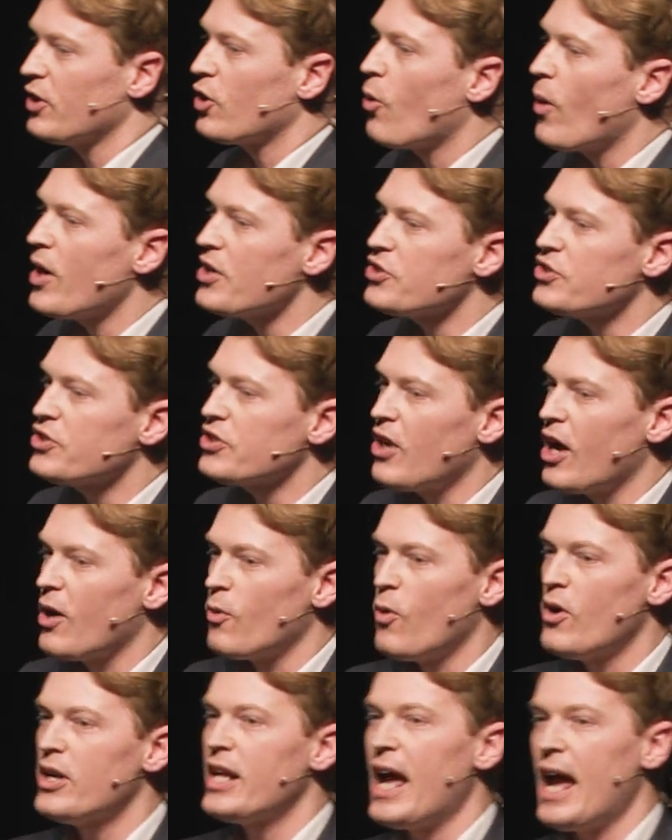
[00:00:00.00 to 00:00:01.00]
The question I
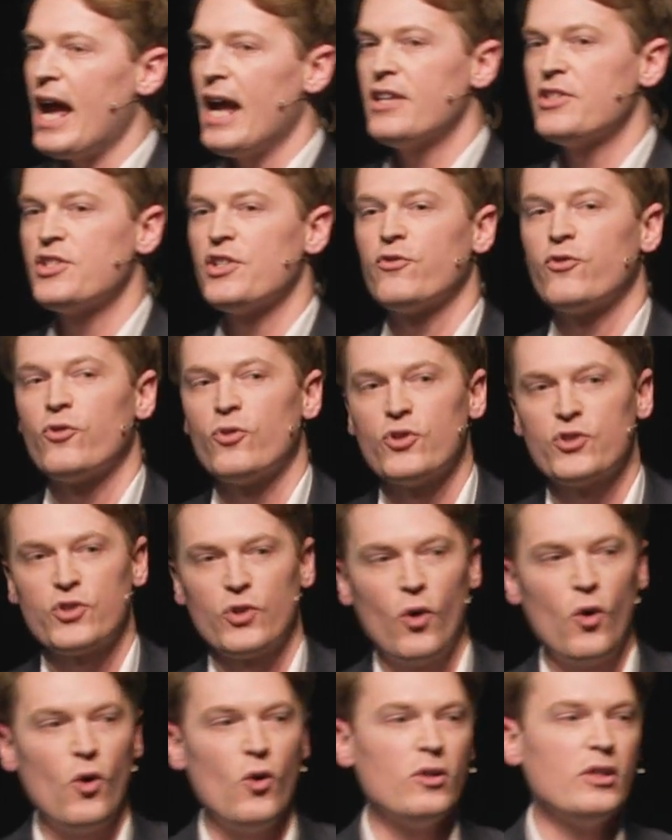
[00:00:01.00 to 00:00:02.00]
want to answer for us
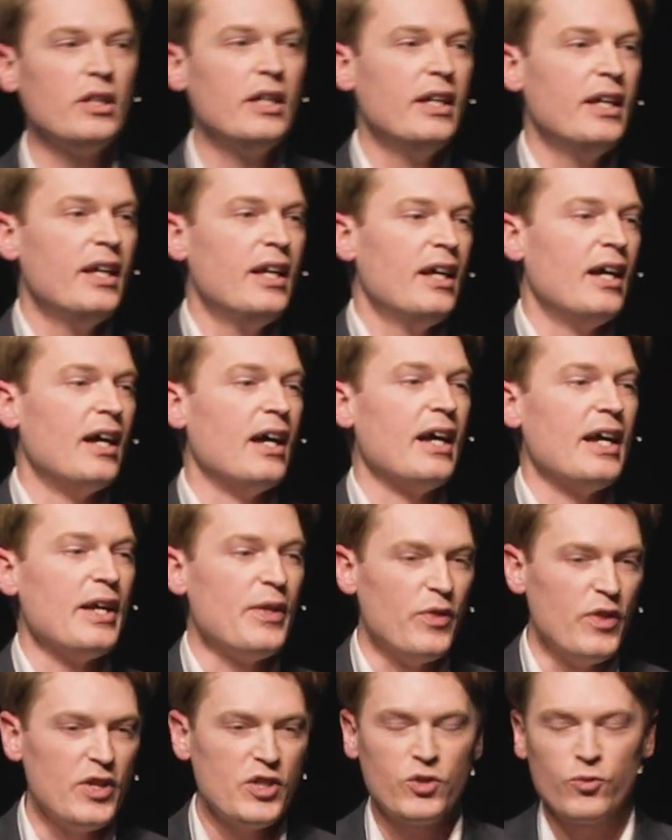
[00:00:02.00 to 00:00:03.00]
all
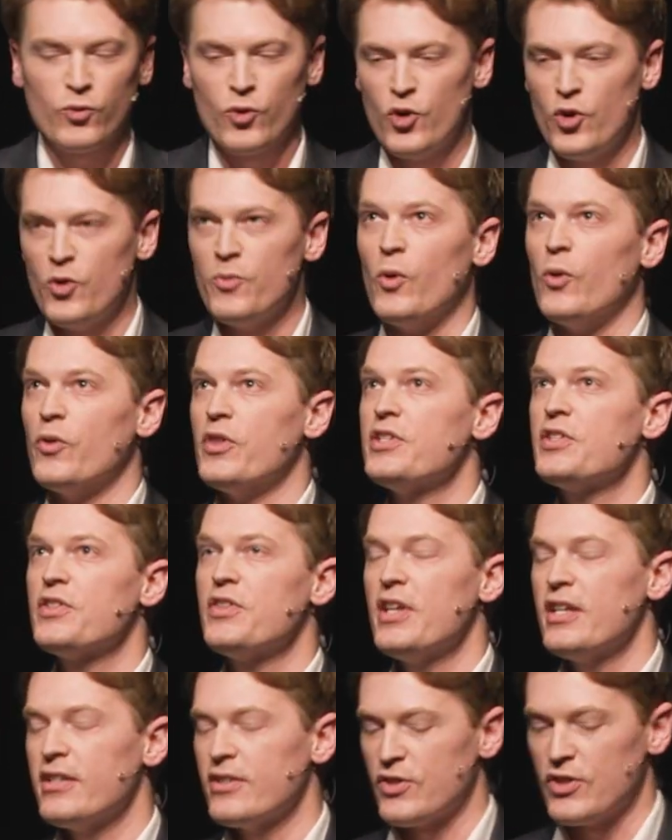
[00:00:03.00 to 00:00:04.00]
in this room or this
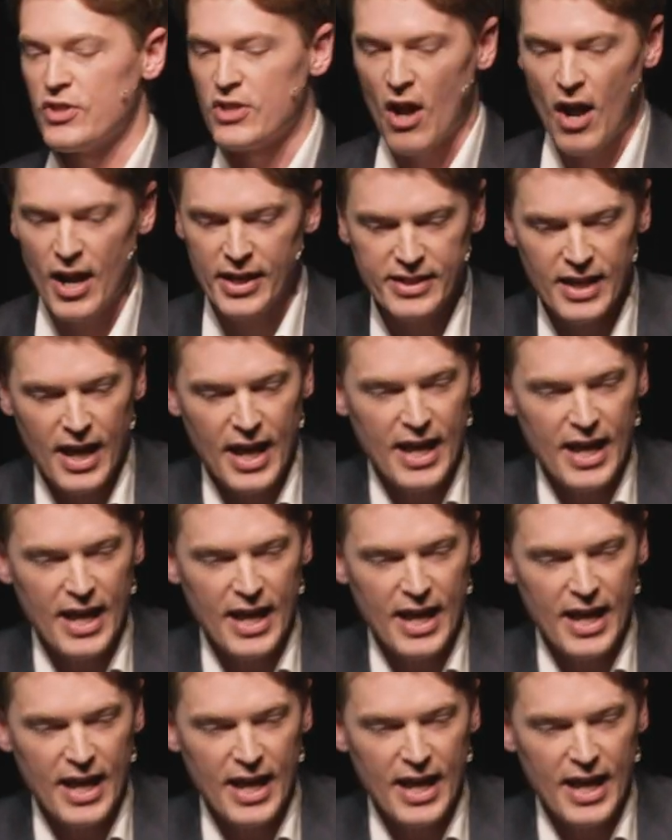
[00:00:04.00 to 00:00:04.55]
theatre tonight